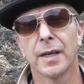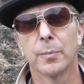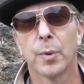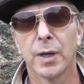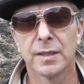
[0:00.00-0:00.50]
they
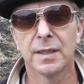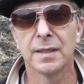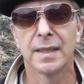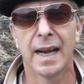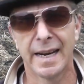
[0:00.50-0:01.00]
in
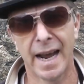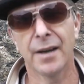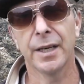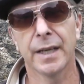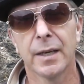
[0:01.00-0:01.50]
prison, and how
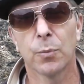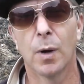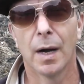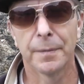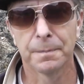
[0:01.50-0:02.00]
do you get
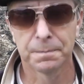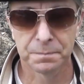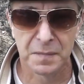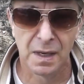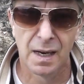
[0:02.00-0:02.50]
one?
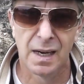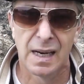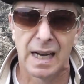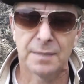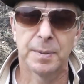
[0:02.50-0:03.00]

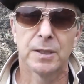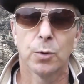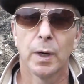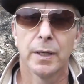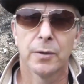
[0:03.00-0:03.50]
I spent
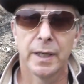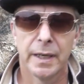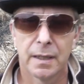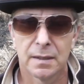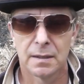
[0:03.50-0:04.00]
23
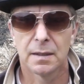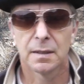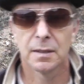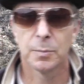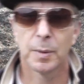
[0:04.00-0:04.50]
years in the
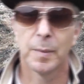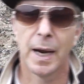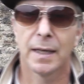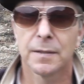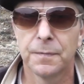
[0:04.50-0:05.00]

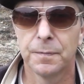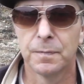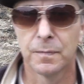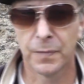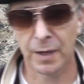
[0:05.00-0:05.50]
Supermax
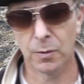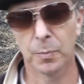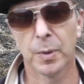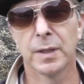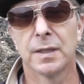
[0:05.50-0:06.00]

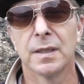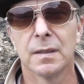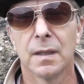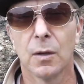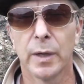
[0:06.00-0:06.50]
federal prison
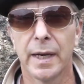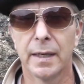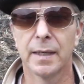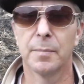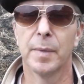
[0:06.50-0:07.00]

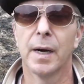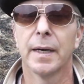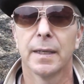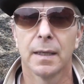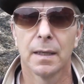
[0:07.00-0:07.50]
located in
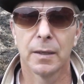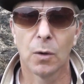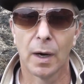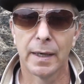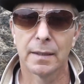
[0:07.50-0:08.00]
Marion,
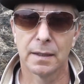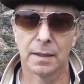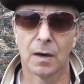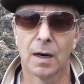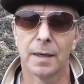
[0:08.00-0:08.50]
Illinois as a
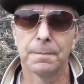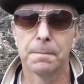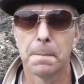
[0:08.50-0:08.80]
guard.